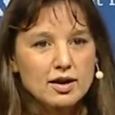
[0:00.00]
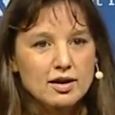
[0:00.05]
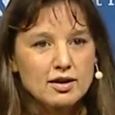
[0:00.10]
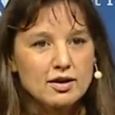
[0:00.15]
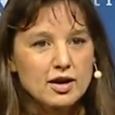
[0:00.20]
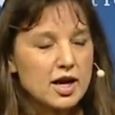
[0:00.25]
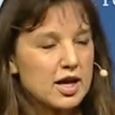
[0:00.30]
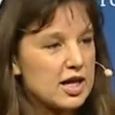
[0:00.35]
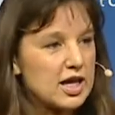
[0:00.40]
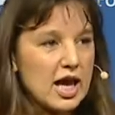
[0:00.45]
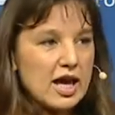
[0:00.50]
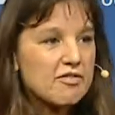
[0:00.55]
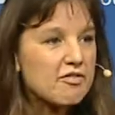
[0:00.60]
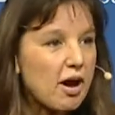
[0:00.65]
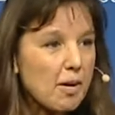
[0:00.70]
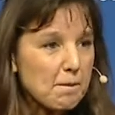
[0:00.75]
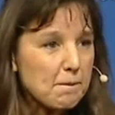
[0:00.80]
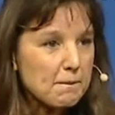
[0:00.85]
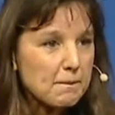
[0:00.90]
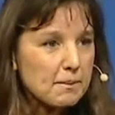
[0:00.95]
Right? He gave
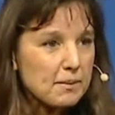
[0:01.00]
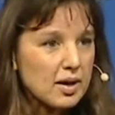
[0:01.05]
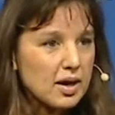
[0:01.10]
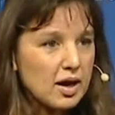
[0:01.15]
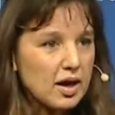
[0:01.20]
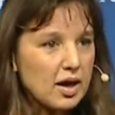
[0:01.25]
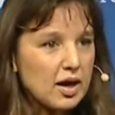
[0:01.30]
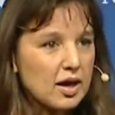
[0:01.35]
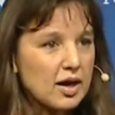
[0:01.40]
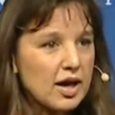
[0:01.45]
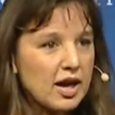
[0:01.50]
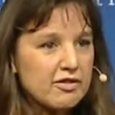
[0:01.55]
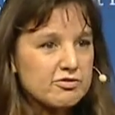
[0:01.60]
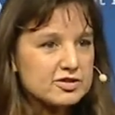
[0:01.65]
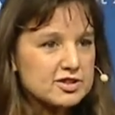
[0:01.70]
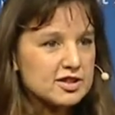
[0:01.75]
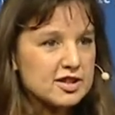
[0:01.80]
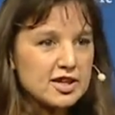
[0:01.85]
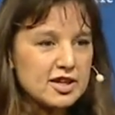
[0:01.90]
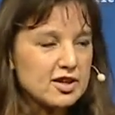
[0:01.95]
up. Uh,
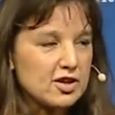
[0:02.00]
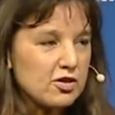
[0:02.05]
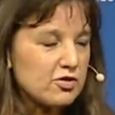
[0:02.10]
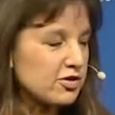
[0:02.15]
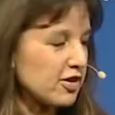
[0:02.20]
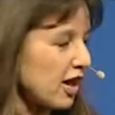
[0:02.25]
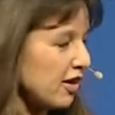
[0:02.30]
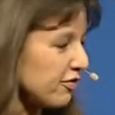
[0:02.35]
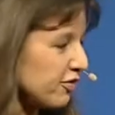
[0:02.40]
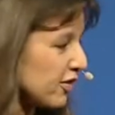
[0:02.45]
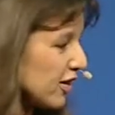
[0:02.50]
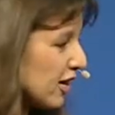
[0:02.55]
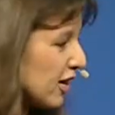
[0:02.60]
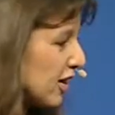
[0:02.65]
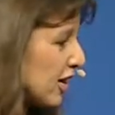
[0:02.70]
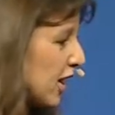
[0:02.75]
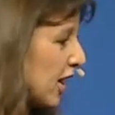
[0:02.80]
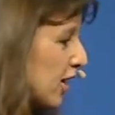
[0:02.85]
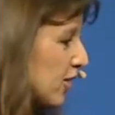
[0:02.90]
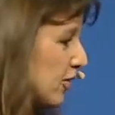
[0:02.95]
after a year of effort,
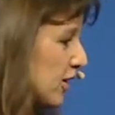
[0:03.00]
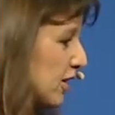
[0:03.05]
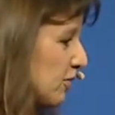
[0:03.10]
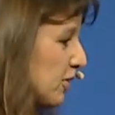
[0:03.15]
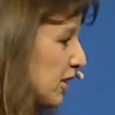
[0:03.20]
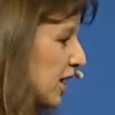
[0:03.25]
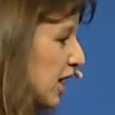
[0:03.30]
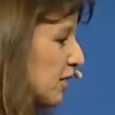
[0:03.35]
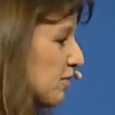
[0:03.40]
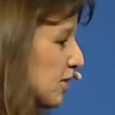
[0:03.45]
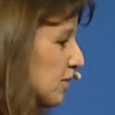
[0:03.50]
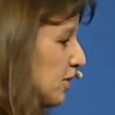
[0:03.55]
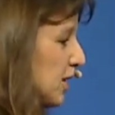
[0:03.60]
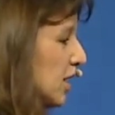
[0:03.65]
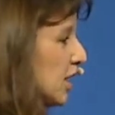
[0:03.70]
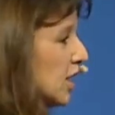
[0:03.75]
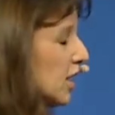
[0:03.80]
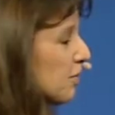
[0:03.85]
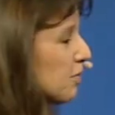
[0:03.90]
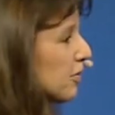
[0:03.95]
now he became a
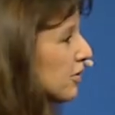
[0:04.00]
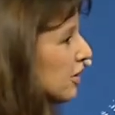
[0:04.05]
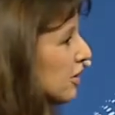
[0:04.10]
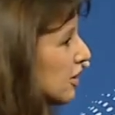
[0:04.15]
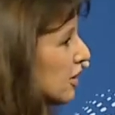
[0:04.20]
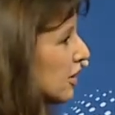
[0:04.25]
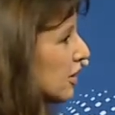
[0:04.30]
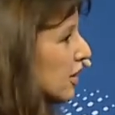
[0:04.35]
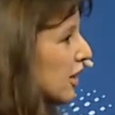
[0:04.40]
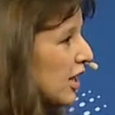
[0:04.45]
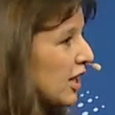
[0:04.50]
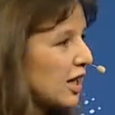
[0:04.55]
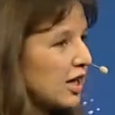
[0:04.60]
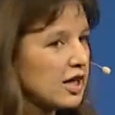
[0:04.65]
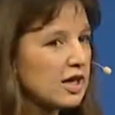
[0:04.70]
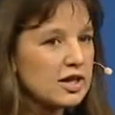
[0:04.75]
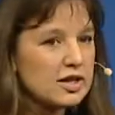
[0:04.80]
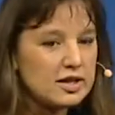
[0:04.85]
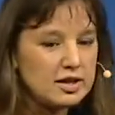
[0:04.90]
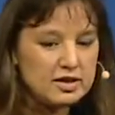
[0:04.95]
beekeeper
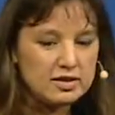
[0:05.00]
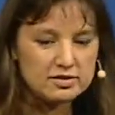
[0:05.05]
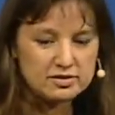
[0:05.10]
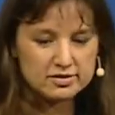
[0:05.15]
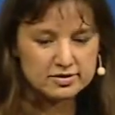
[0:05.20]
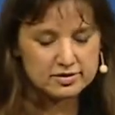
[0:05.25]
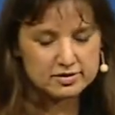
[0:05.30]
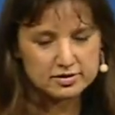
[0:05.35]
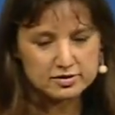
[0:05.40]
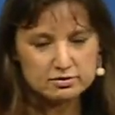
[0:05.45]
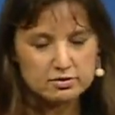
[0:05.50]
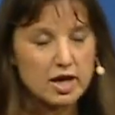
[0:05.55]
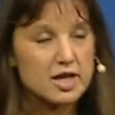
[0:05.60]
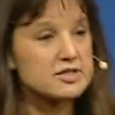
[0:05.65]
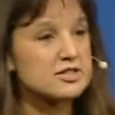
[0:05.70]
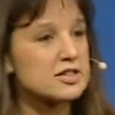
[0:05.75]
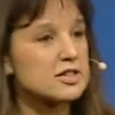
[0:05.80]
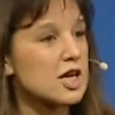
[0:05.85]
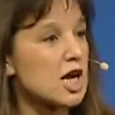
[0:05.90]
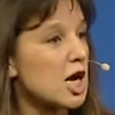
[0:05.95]
and he's
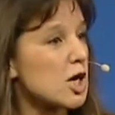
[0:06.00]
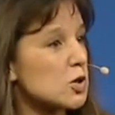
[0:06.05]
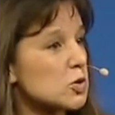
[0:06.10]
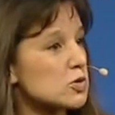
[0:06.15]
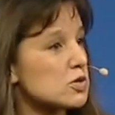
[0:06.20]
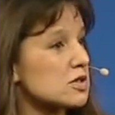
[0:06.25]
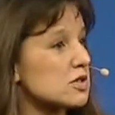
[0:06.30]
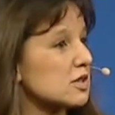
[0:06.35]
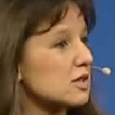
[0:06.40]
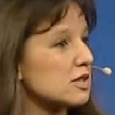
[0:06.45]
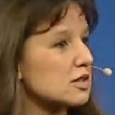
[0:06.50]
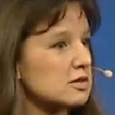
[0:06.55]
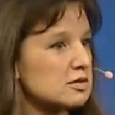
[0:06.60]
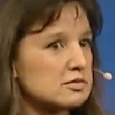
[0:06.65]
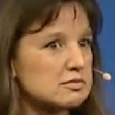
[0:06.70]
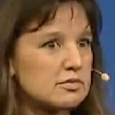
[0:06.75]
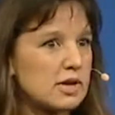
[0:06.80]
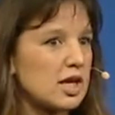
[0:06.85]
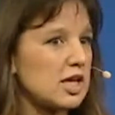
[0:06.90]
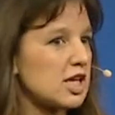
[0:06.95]
raising goats
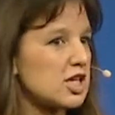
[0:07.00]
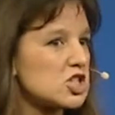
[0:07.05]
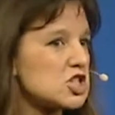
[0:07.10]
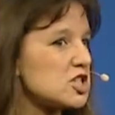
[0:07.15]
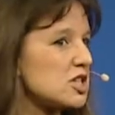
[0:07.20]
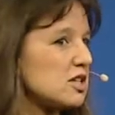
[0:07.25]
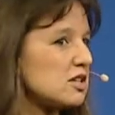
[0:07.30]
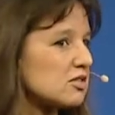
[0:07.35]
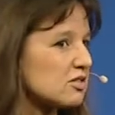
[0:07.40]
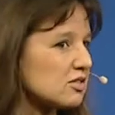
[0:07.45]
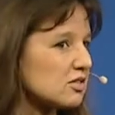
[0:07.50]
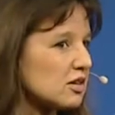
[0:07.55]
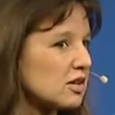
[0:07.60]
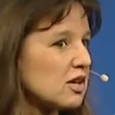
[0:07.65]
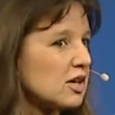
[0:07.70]
and making cheese.